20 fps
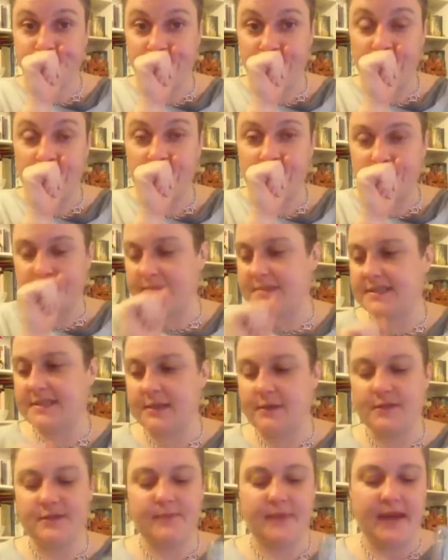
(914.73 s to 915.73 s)
Ooh,
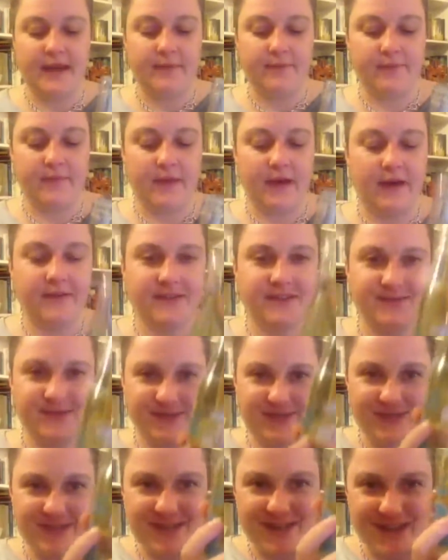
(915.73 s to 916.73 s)
excuse me, I've just been
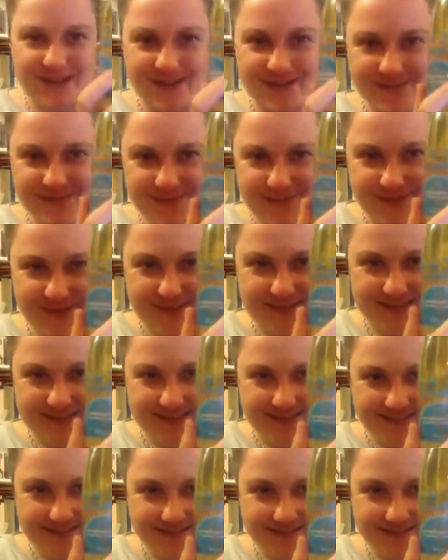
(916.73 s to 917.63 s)
drinking kombucha.